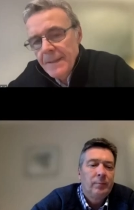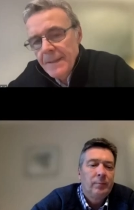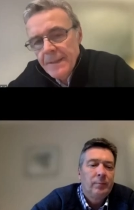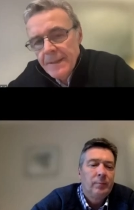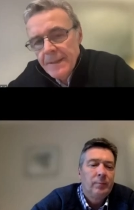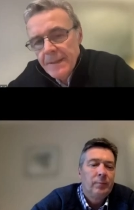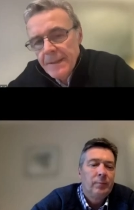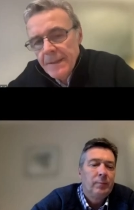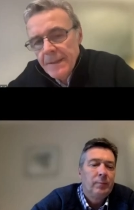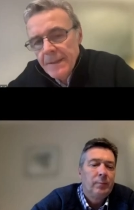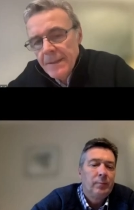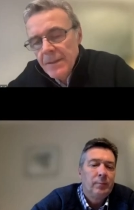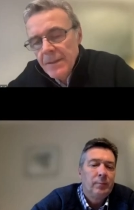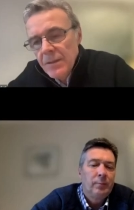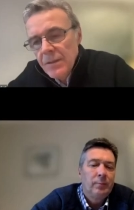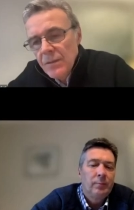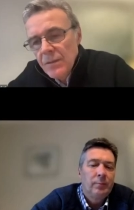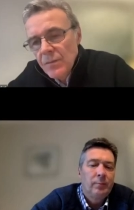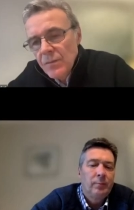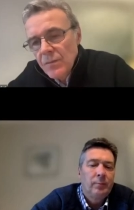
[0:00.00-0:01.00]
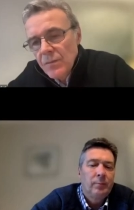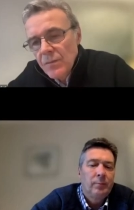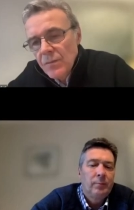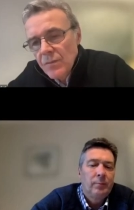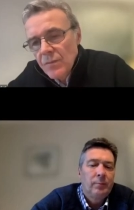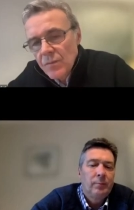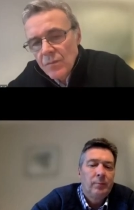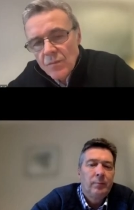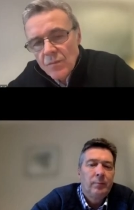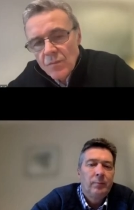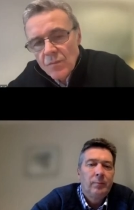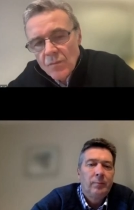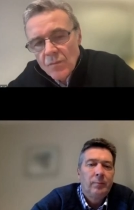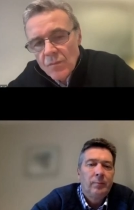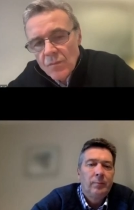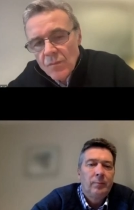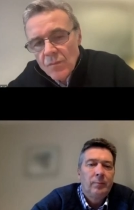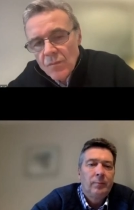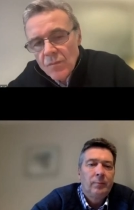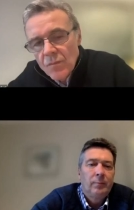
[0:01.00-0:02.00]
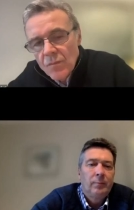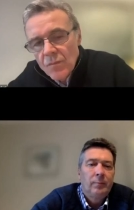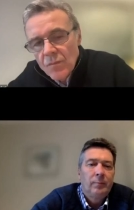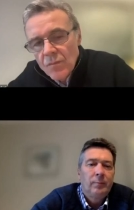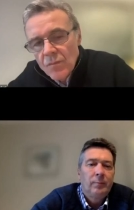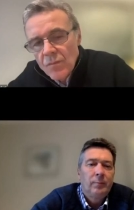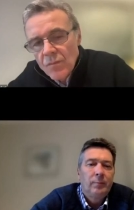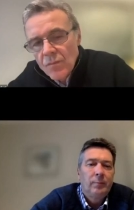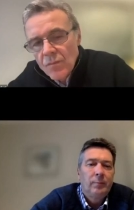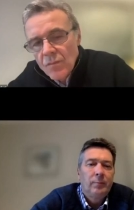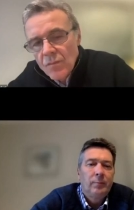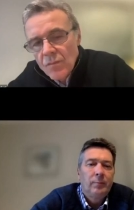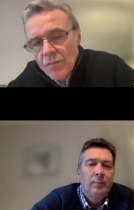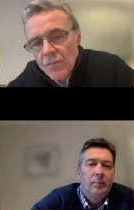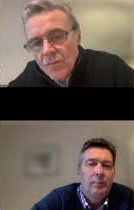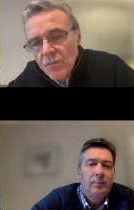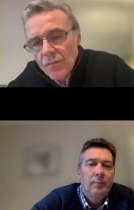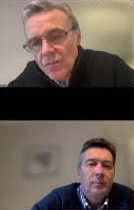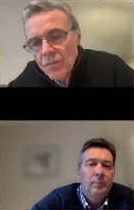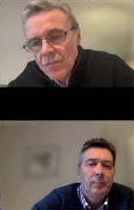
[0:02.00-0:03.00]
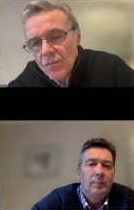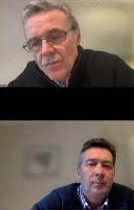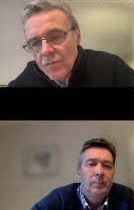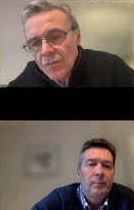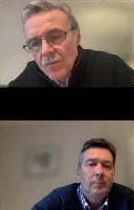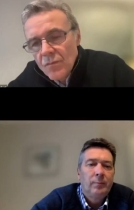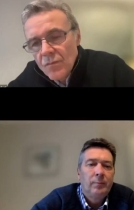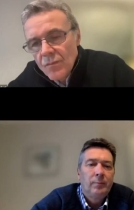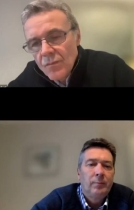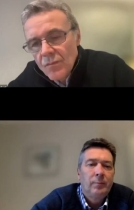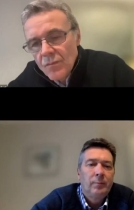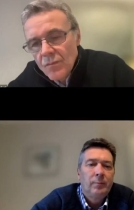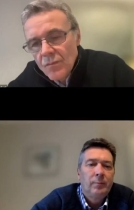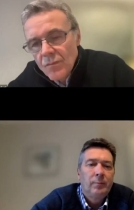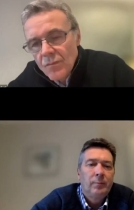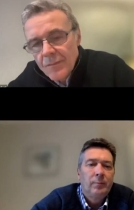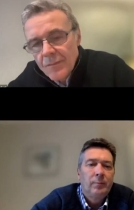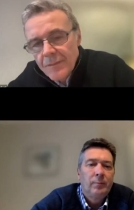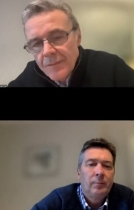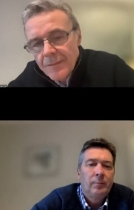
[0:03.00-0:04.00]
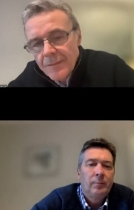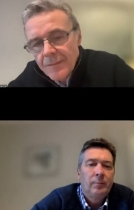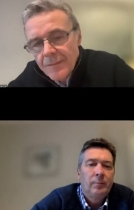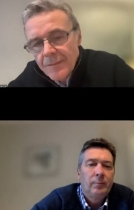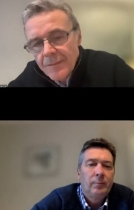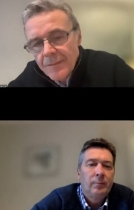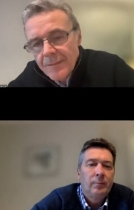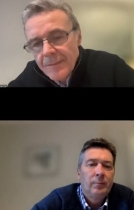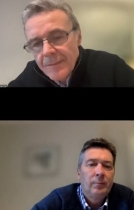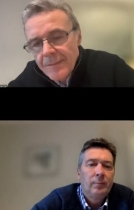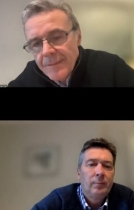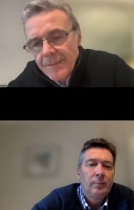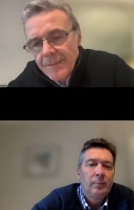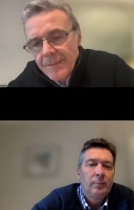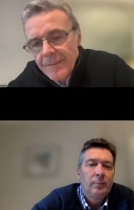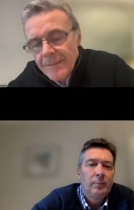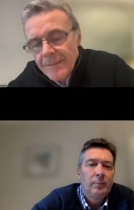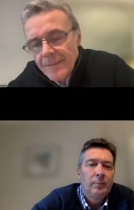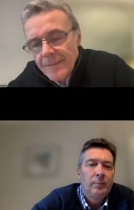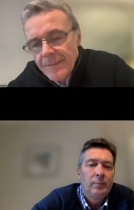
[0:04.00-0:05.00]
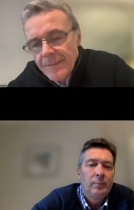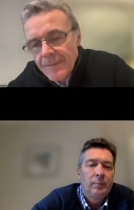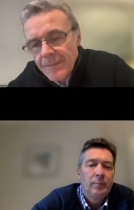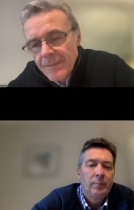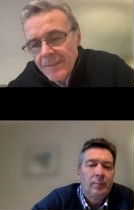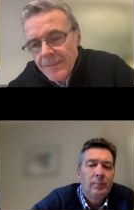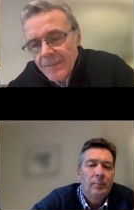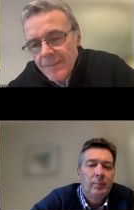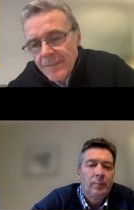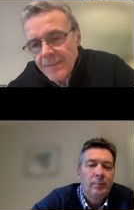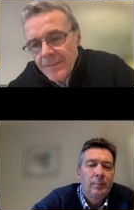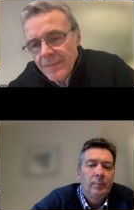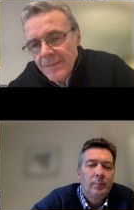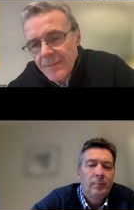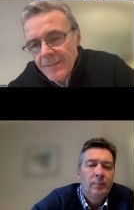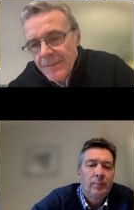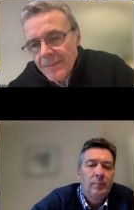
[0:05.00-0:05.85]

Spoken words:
[no speech]